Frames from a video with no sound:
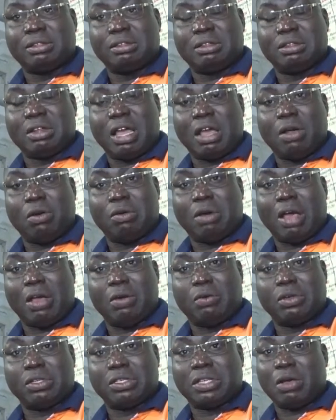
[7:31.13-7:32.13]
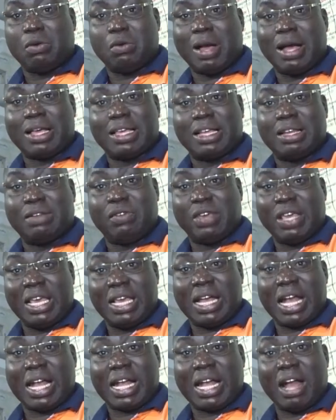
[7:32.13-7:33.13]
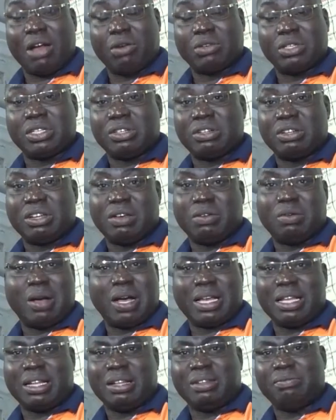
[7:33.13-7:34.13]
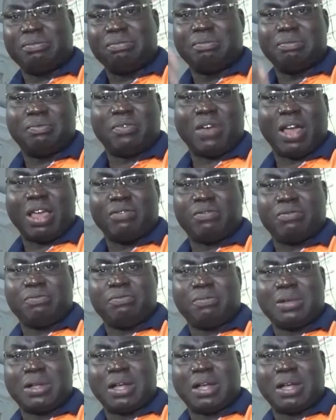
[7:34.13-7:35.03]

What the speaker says: You know, I work in Vihiga County, you know, I work in 5